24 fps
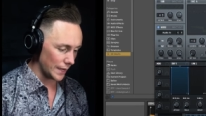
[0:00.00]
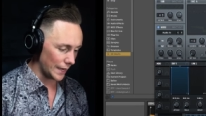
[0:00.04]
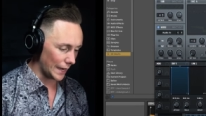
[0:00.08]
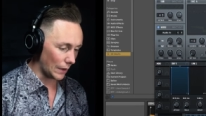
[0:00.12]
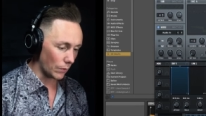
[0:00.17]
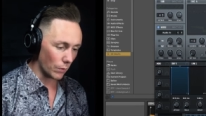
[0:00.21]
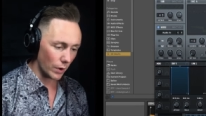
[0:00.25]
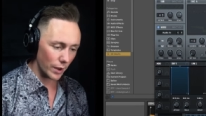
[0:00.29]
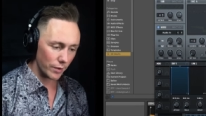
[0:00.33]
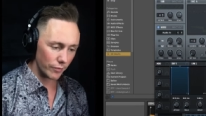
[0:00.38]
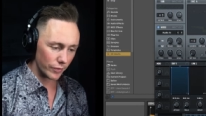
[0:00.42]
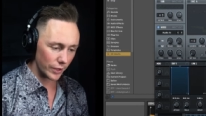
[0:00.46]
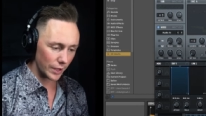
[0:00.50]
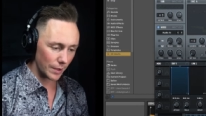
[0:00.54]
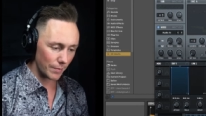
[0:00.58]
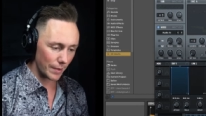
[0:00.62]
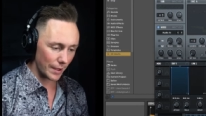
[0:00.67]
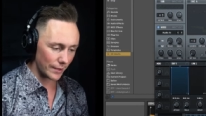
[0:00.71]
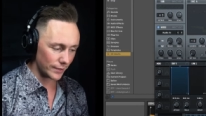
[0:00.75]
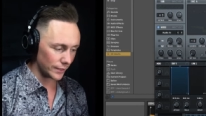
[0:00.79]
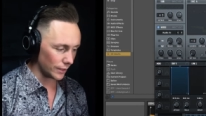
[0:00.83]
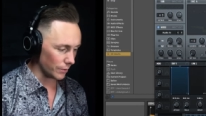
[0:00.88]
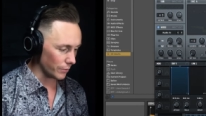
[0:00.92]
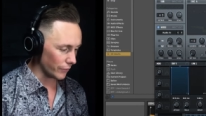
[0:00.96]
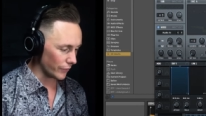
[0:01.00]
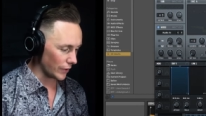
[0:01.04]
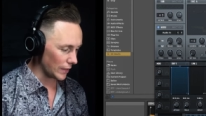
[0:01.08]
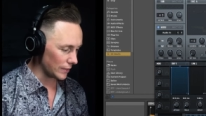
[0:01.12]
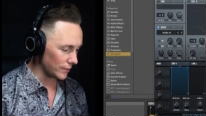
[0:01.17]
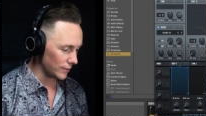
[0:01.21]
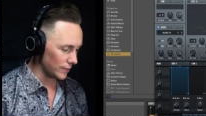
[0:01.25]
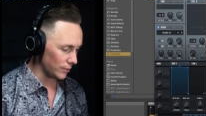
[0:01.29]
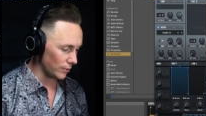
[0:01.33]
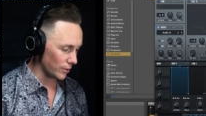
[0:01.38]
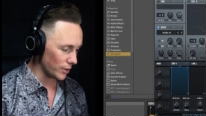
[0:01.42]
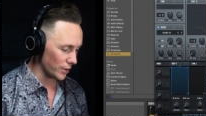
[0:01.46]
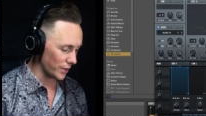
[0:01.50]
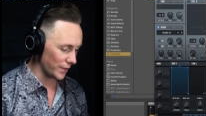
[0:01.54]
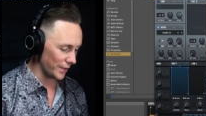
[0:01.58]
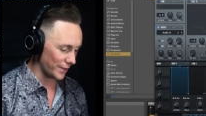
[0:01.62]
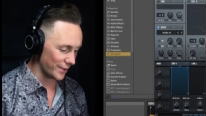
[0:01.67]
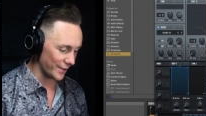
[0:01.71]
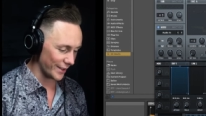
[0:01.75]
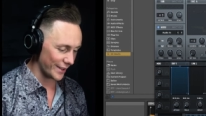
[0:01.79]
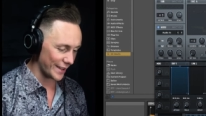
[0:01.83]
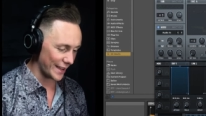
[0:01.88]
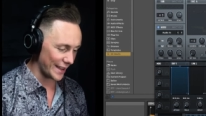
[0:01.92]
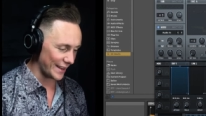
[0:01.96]
Now, one thing about Serum FX is you
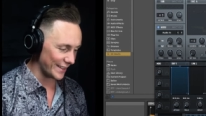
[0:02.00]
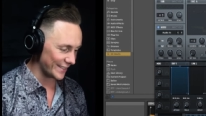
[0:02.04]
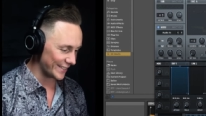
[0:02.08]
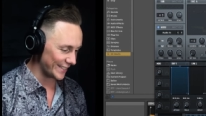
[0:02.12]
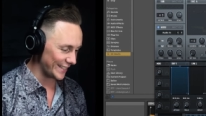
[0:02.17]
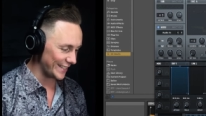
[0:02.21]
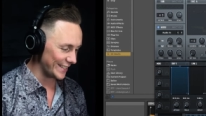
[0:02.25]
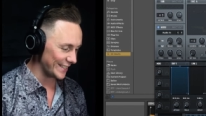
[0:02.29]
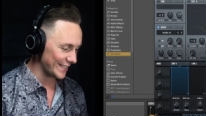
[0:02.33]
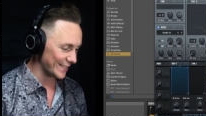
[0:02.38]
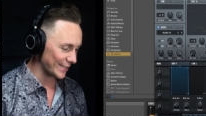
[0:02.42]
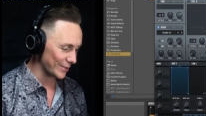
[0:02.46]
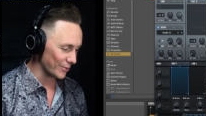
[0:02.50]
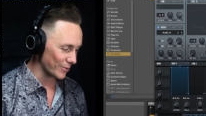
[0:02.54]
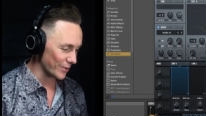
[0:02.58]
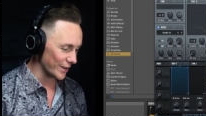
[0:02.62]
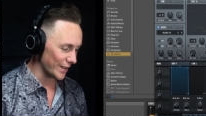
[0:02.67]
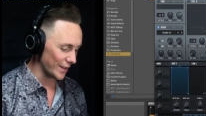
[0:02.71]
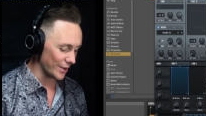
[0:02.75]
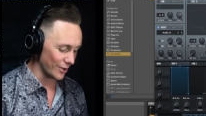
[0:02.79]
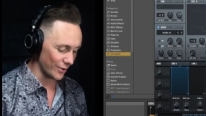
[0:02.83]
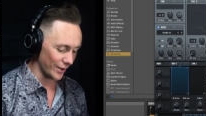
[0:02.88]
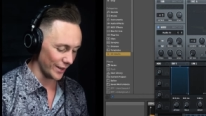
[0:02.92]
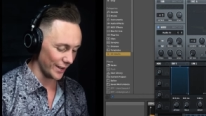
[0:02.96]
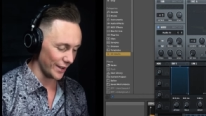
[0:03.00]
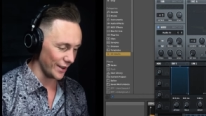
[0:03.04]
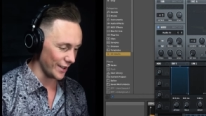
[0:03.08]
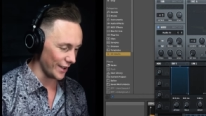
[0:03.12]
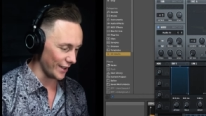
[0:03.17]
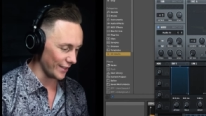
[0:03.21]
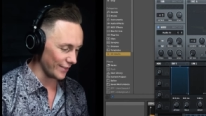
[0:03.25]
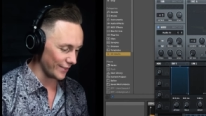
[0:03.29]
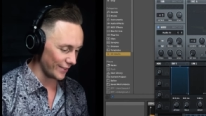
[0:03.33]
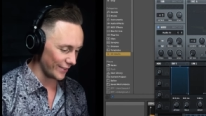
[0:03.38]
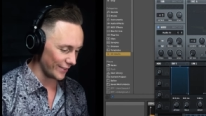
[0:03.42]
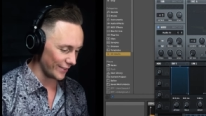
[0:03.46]
can kind of see this is already going nuts.